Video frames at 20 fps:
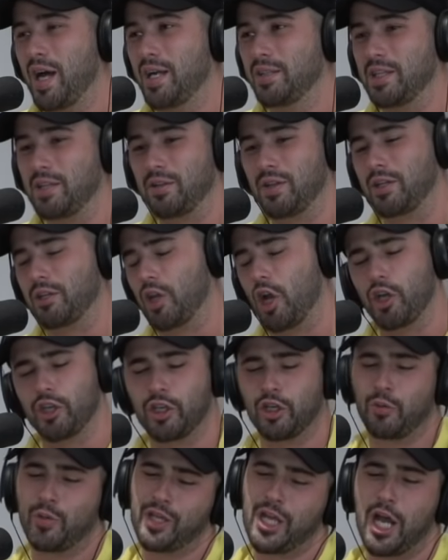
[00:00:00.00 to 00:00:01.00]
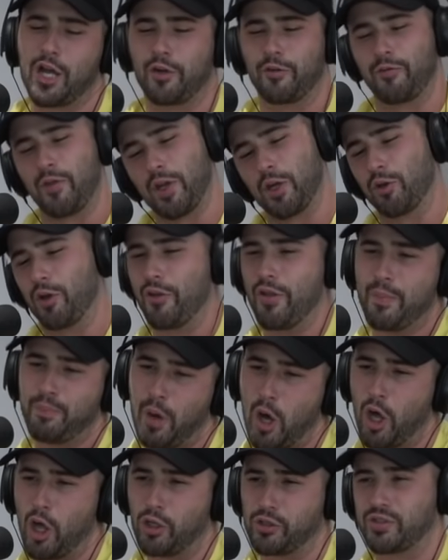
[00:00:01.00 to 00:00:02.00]
And they think, oh, you know, we got our finger on the
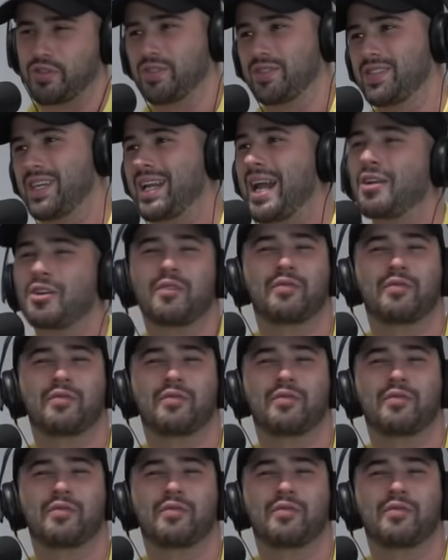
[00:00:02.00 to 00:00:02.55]
pulse. It's like, I don't